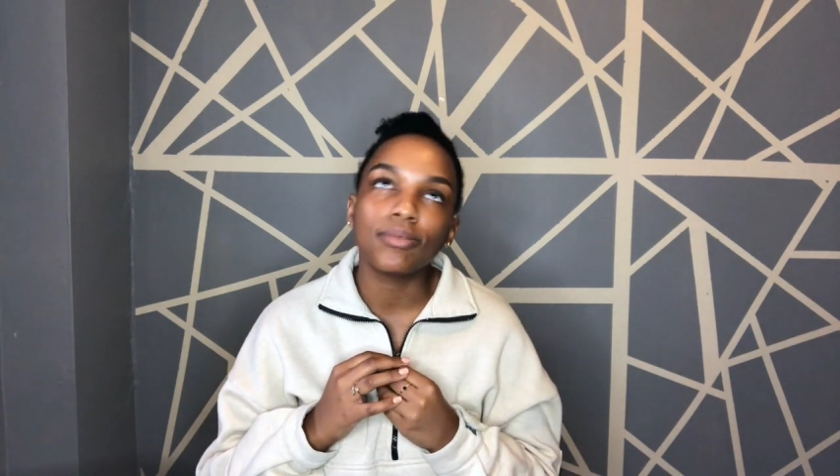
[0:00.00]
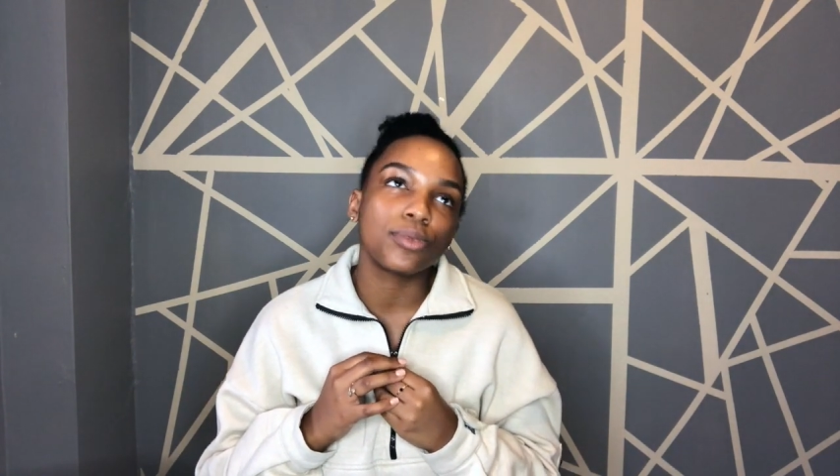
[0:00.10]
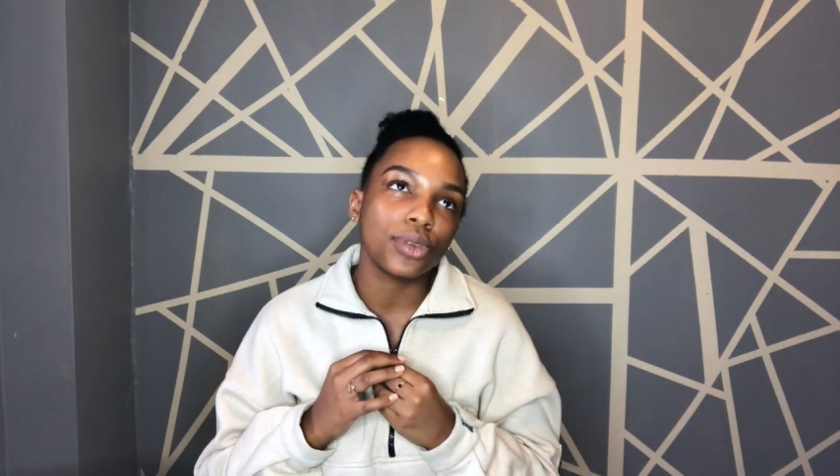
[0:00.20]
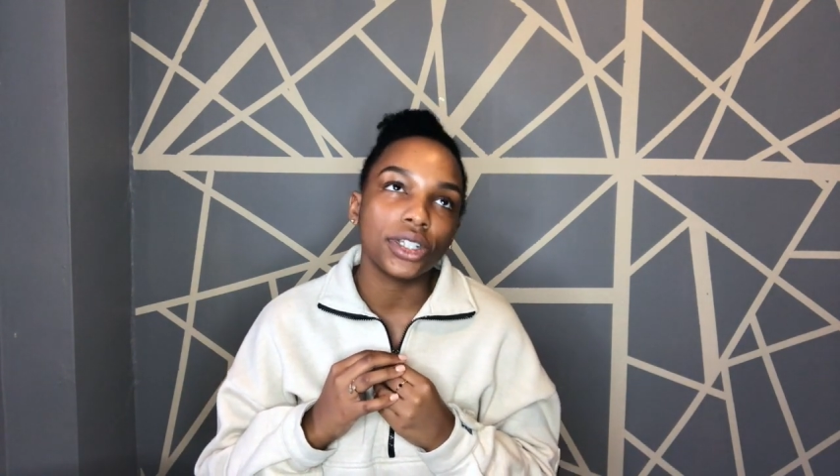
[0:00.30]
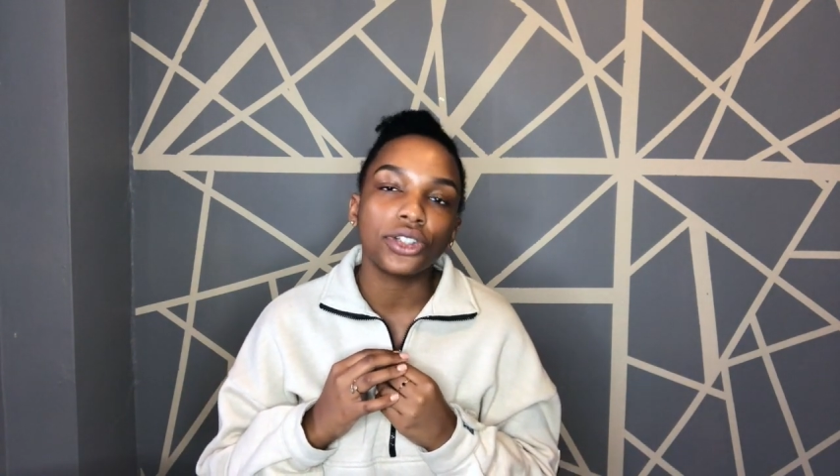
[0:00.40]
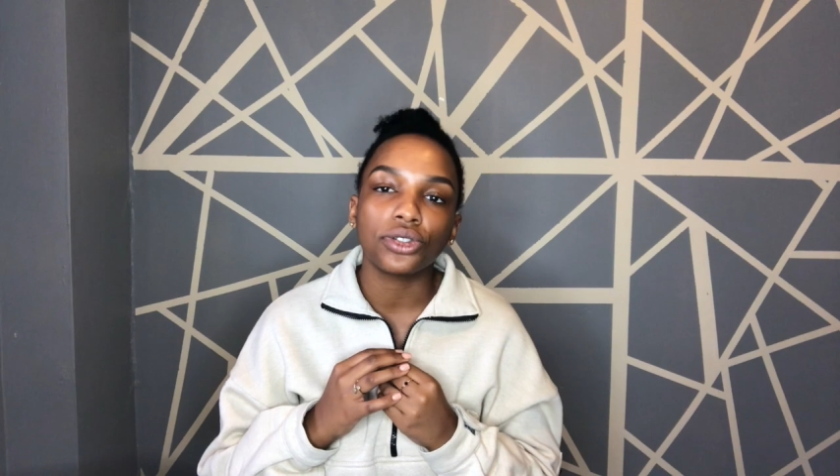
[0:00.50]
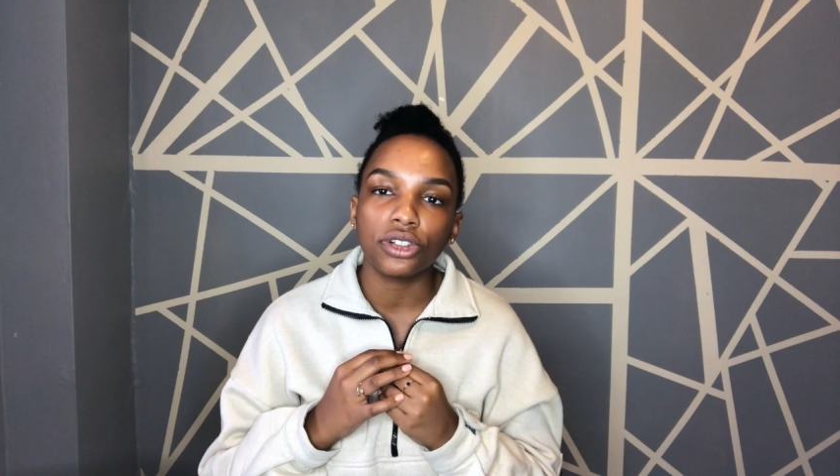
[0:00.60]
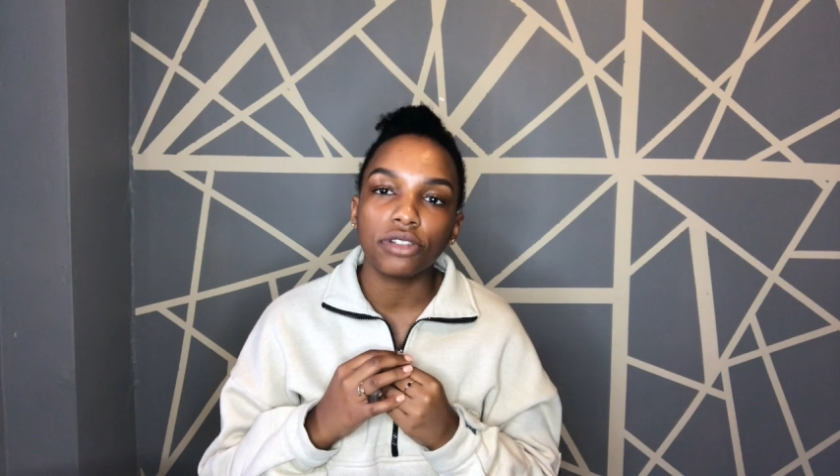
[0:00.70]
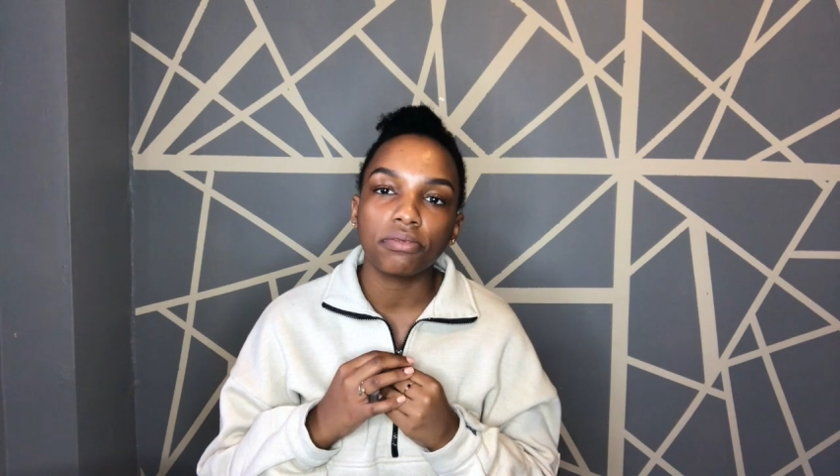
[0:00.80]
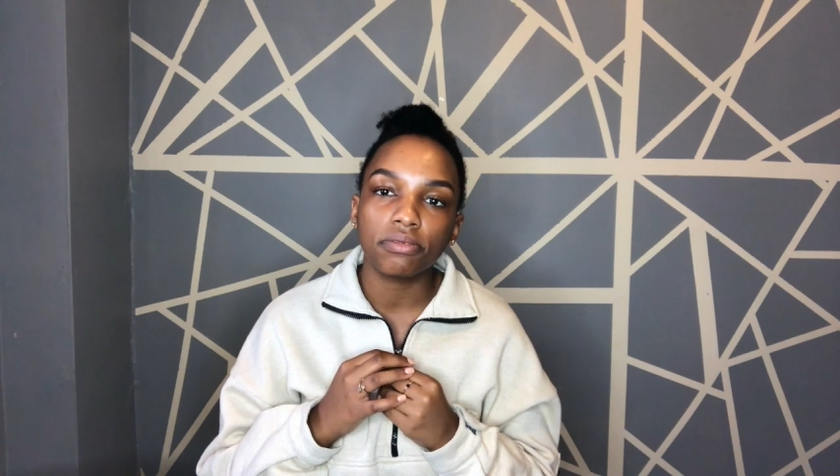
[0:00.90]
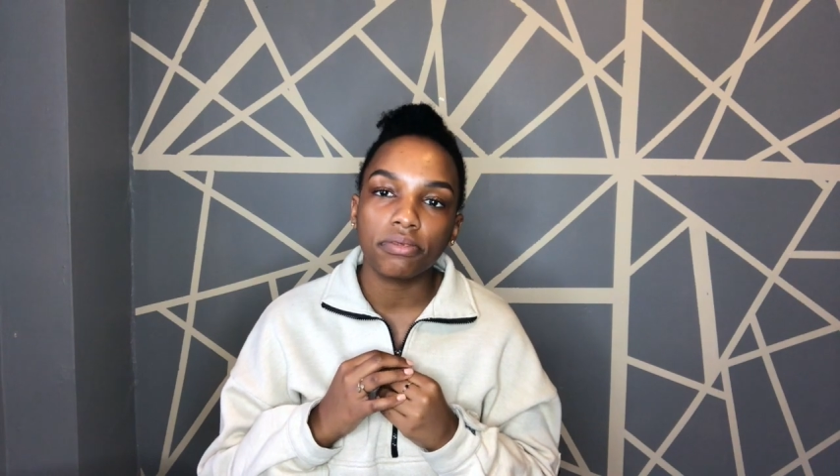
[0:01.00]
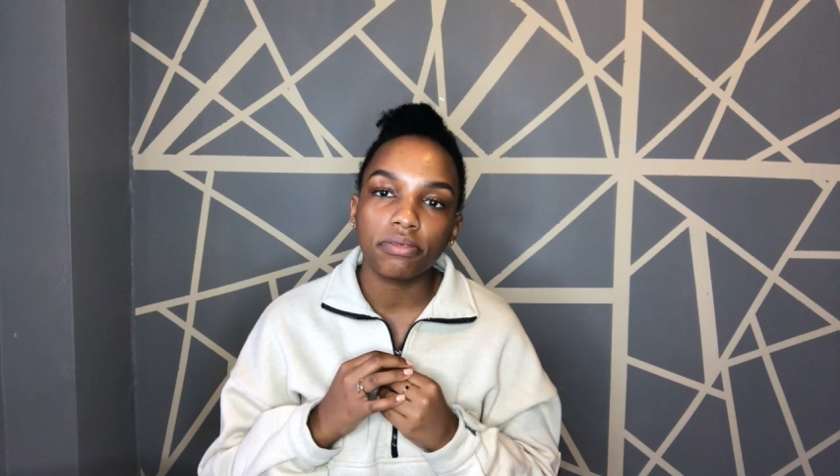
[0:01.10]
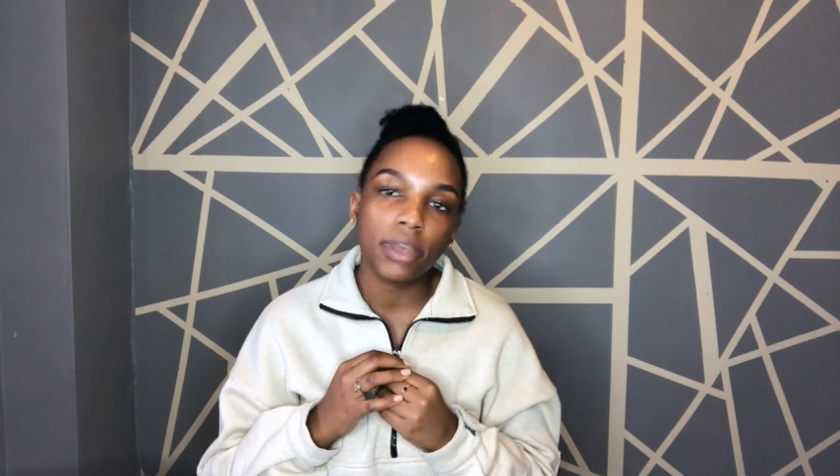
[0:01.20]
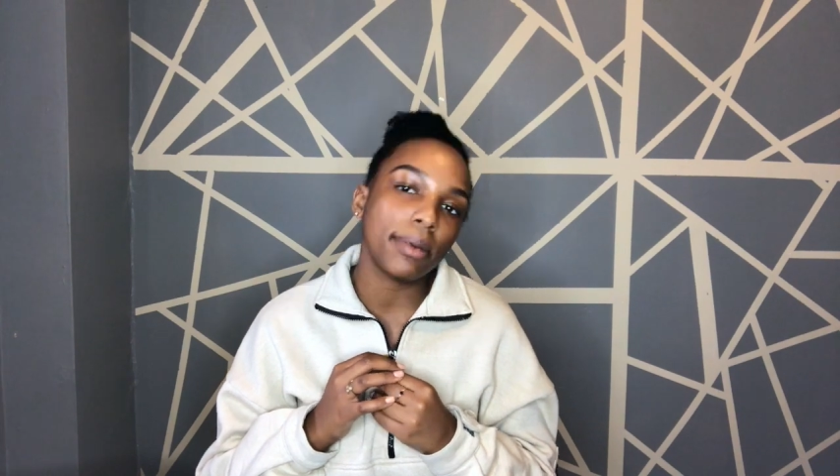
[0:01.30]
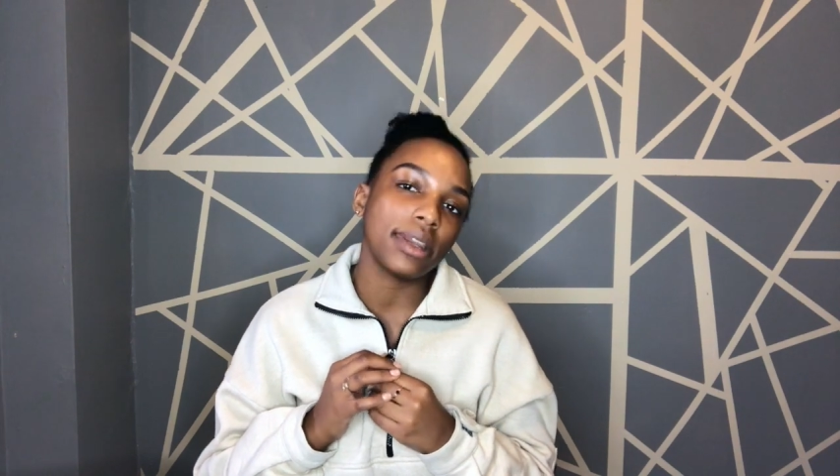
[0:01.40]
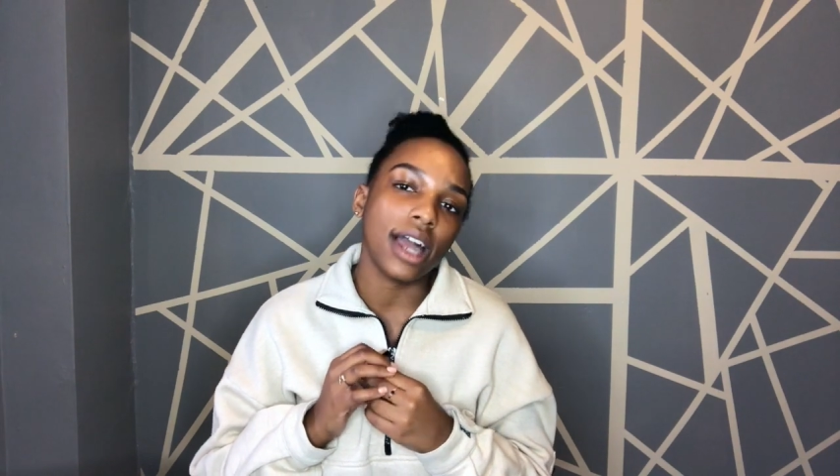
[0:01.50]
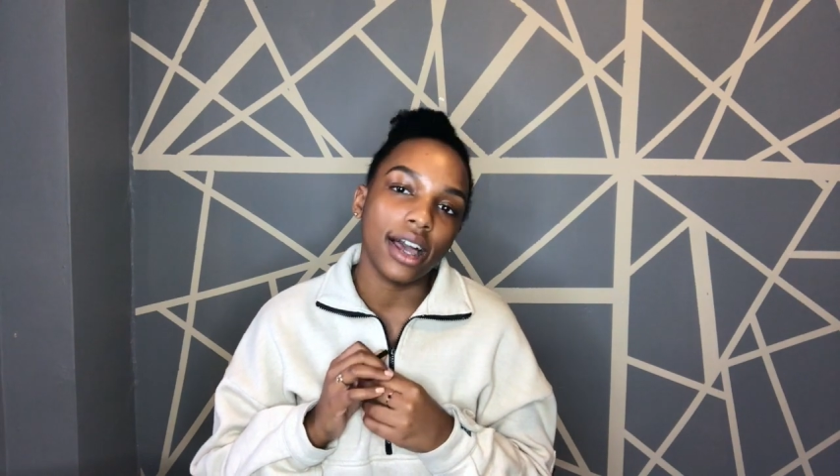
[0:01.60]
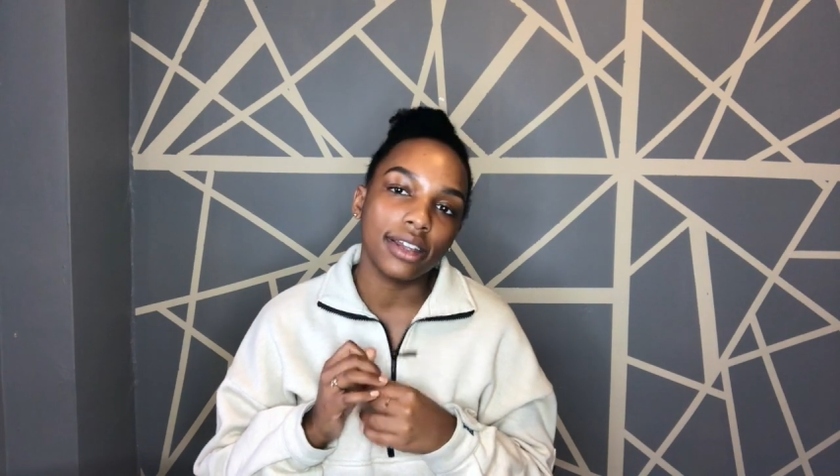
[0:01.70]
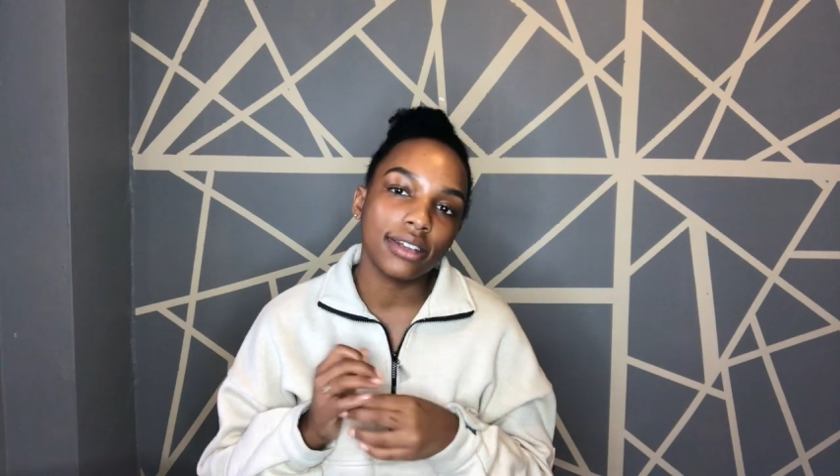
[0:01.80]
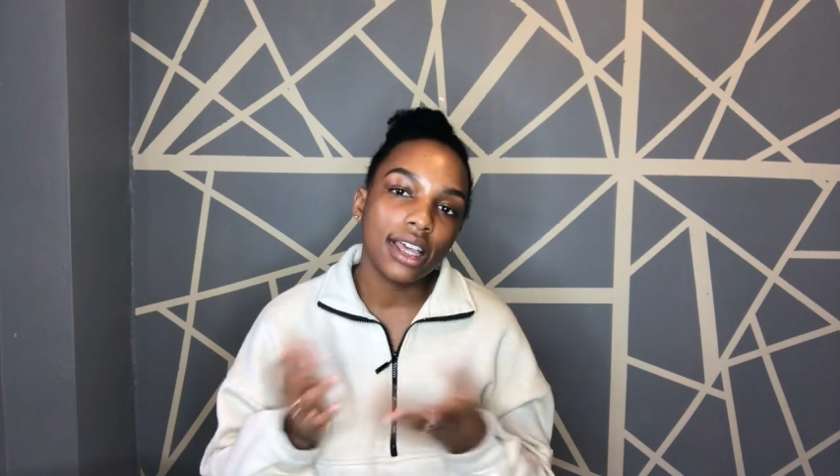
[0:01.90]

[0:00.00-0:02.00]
I'm pretty sure. Maybe not,